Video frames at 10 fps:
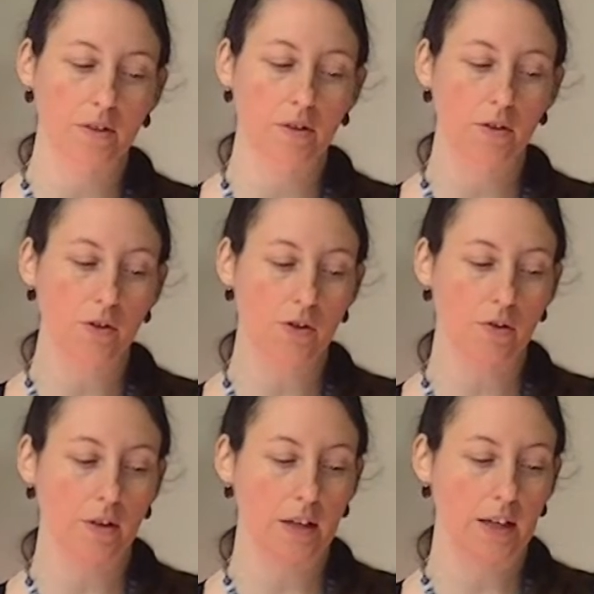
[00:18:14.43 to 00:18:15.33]

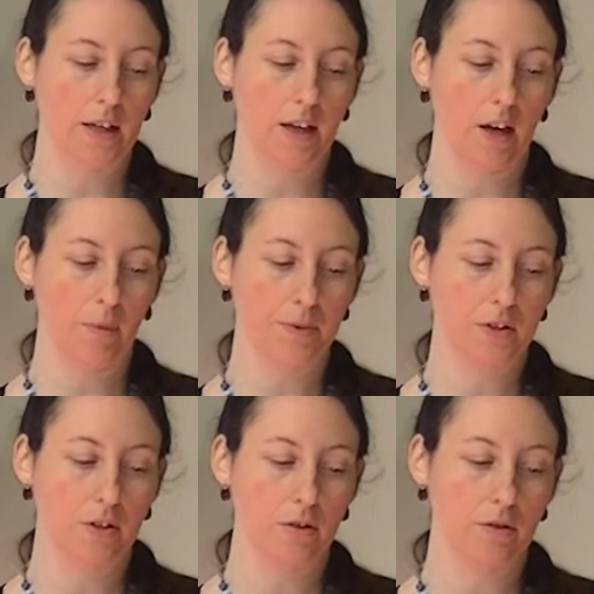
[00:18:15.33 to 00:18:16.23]
usually helps
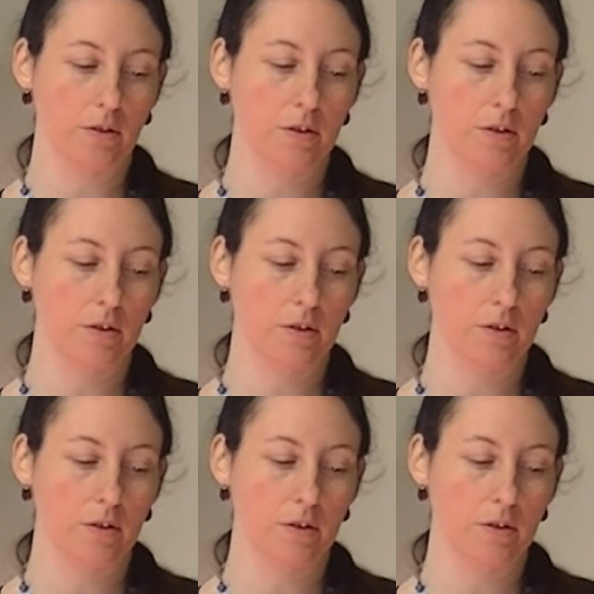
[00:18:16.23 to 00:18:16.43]
to